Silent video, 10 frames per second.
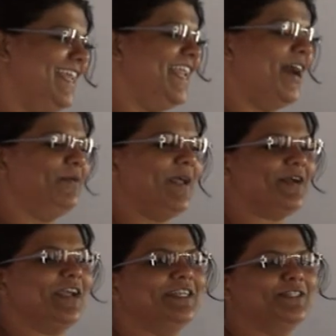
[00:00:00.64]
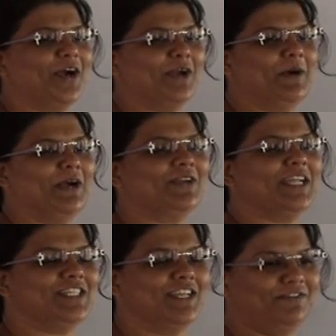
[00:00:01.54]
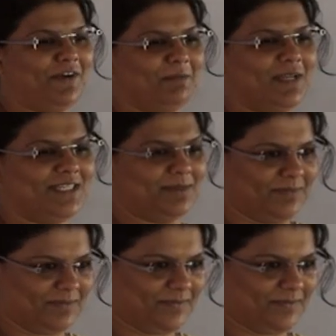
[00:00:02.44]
Now we are going to talk about Russian formalism.